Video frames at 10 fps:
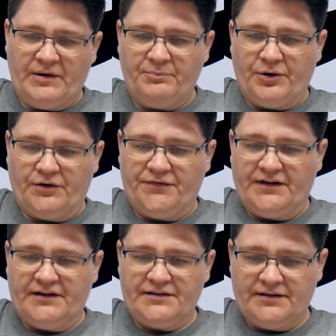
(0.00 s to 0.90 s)
be
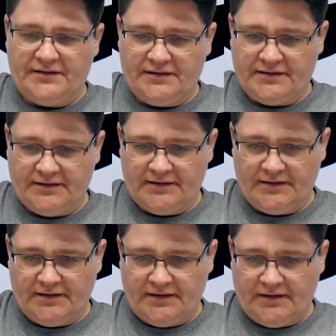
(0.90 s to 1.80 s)
perfect.
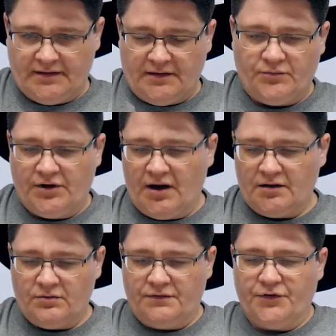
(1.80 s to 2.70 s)
We're not
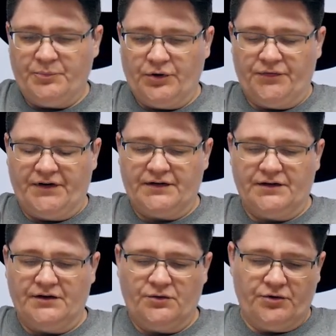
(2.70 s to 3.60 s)
going for perfect
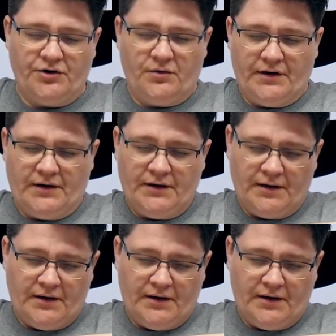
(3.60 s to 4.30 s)
here. We're going